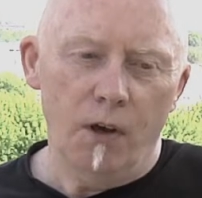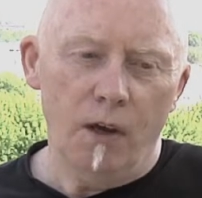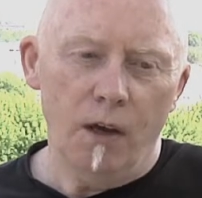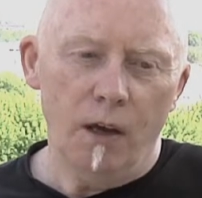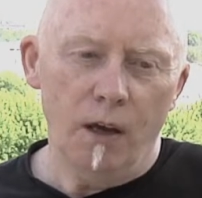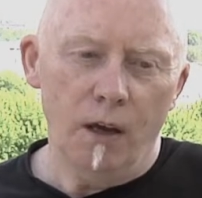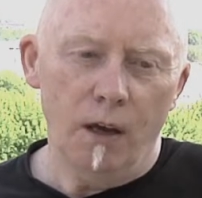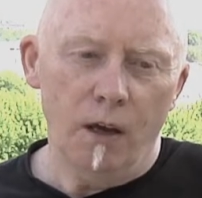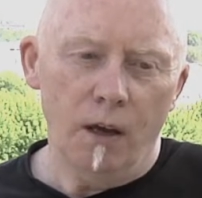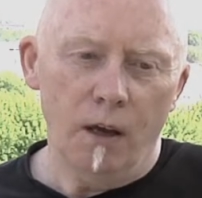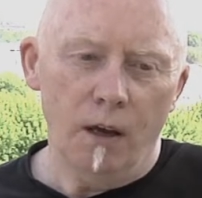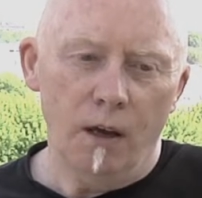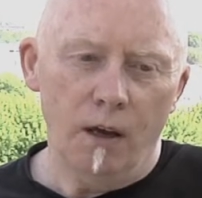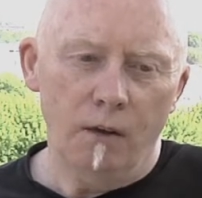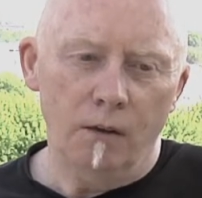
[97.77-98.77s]

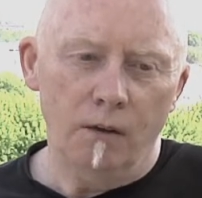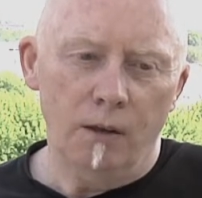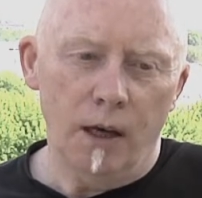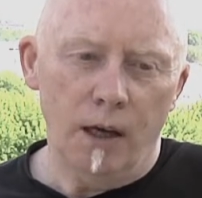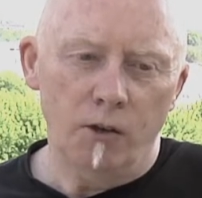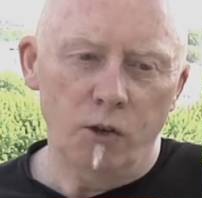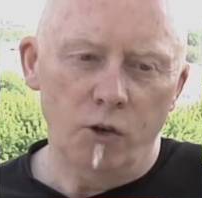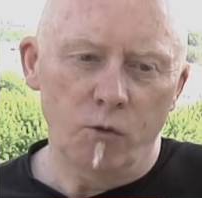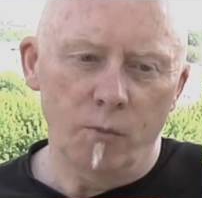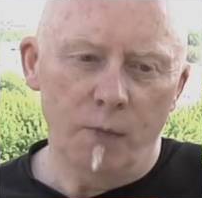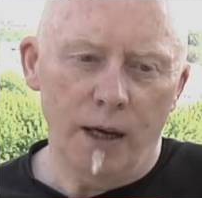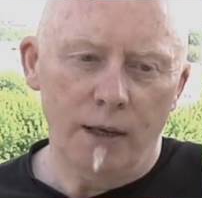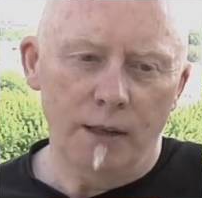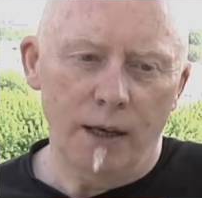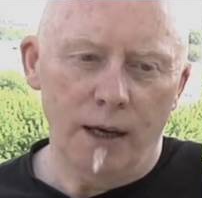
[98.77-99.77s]
that you
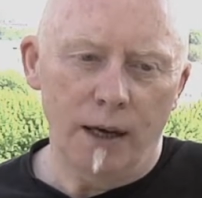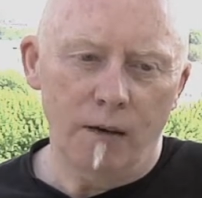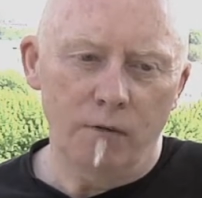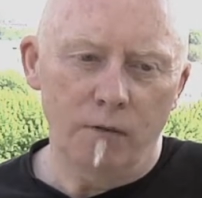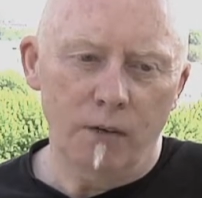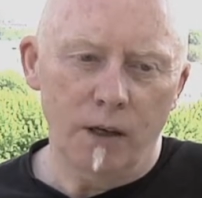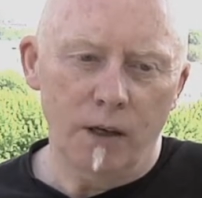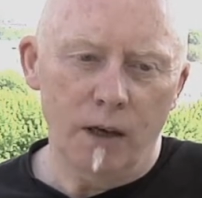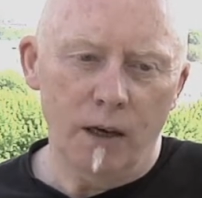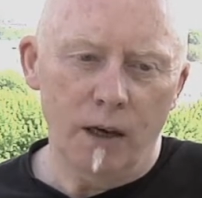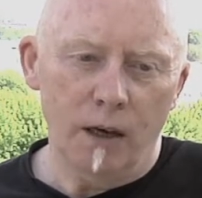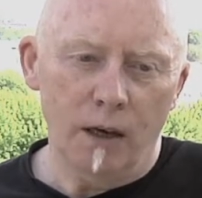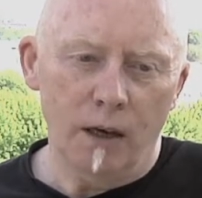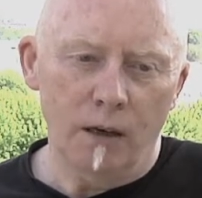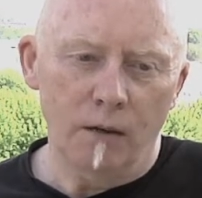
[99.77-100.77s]
might have
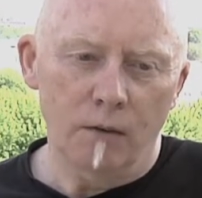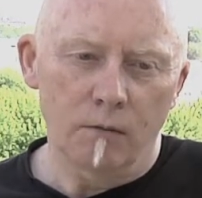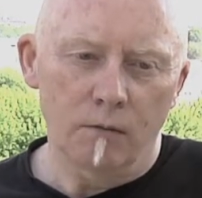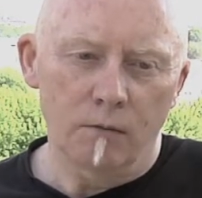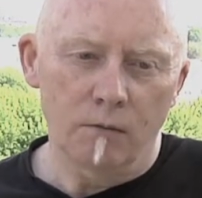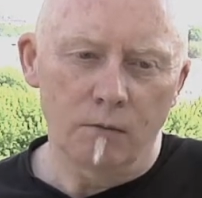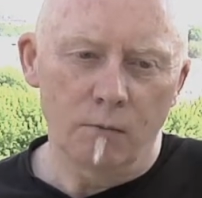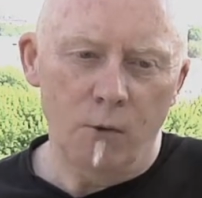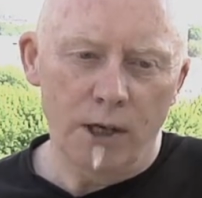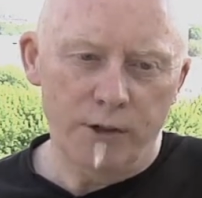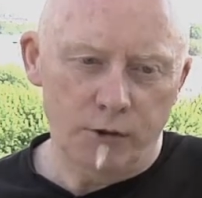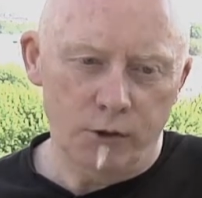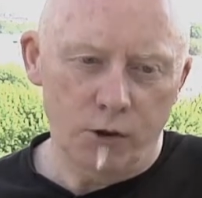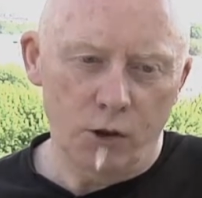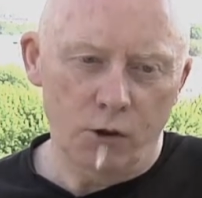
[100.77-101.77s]
in
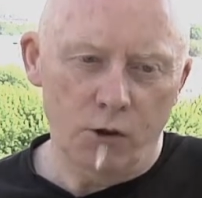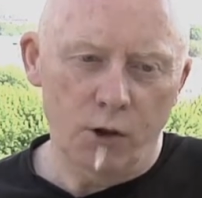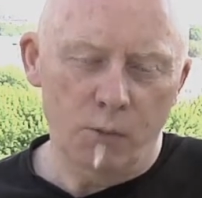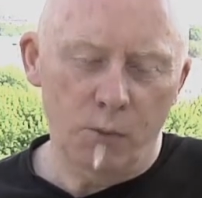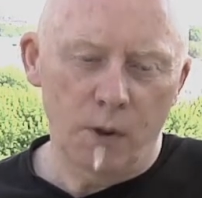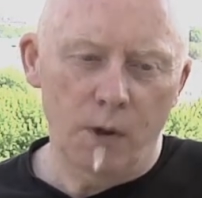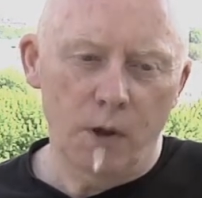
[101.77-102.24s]
Western Europe,